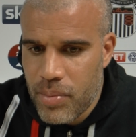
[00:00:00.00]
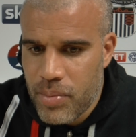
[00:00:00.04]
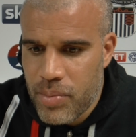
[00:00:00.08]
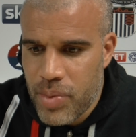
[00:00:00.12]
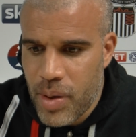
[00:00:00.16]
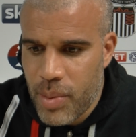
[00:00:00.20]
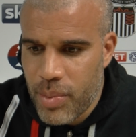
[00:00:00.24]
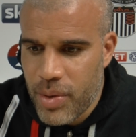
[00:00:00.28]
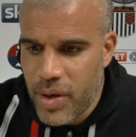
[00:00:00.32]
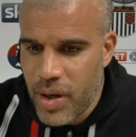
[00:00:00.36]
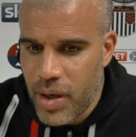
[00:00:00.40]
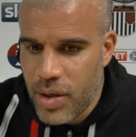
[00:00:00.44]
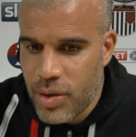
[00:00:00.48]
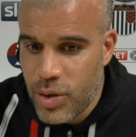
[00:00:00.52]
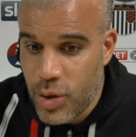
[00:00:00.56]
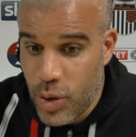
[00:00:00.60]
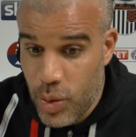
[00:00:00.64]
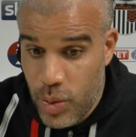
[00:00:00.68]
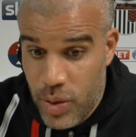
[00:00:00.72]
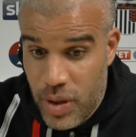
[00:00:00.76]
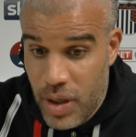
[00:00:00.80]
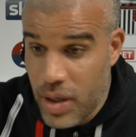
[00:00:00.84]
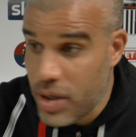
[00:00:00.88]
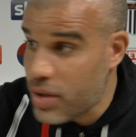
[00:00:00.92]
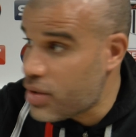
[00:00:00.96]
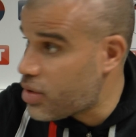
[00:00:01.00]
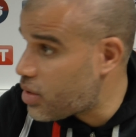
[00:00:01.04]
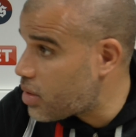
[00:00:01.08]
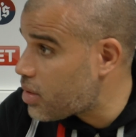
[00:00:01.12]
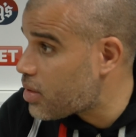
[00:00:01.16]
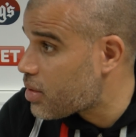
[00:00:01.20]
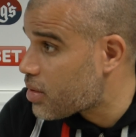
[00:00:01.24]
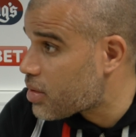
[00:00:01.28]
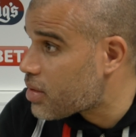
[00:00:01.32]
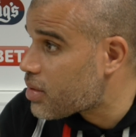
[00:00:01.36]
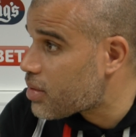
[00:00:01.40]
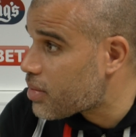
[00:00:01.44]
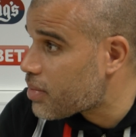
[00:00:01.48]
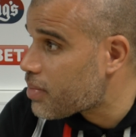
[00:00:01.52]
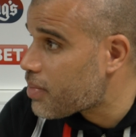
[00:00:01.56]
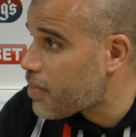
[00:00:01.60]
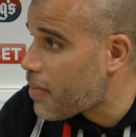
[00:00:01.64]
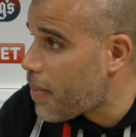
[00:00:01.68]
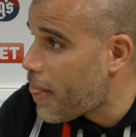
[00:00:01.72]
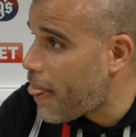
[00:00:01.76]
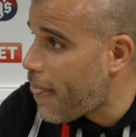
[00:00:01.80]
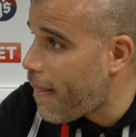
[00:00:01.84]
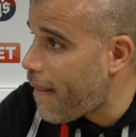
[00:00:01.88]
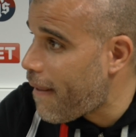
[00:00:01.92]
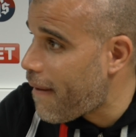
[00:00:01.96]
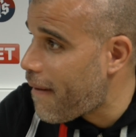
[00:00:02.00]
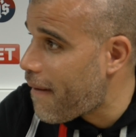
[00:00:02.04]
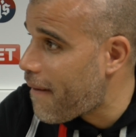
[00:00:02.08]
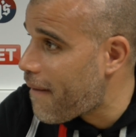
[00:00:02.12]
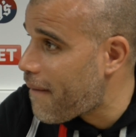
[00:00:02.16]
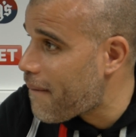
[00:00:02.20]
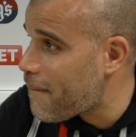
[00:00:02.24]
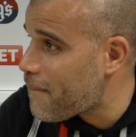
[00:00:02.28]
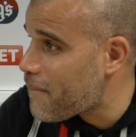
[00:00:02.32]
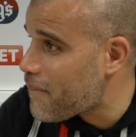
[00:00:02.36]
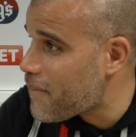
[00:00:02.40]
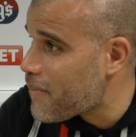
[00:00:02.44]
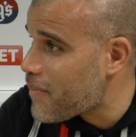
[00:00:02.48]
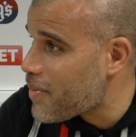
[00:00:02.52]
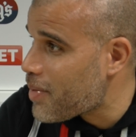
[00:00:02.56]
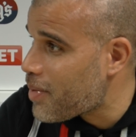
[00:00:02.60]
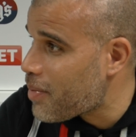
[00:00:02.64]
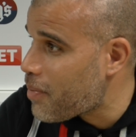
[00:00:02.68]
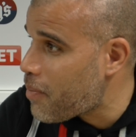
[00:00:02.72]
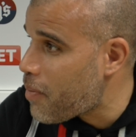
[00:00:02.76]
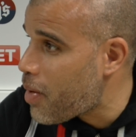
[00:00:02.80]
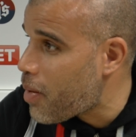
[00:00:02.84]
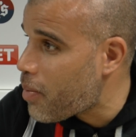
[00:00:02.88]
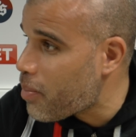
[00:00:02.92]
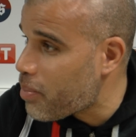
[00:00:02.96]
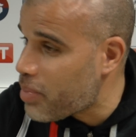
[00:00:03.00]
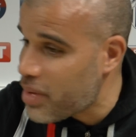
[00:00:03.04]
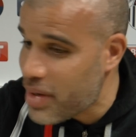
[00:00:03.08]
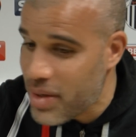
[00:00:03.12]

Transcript: probably our due diligence won't